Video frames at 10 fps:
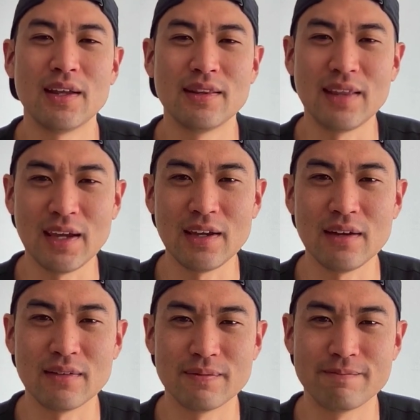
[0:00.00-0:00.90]

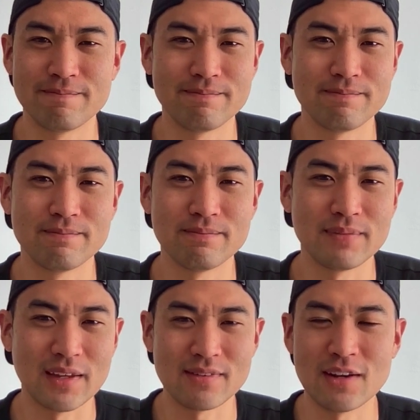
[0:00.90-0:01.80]
they
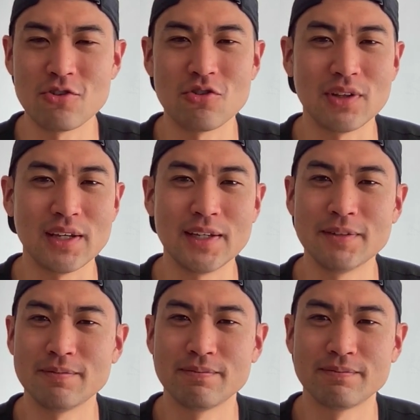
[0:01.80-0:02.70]
they essentially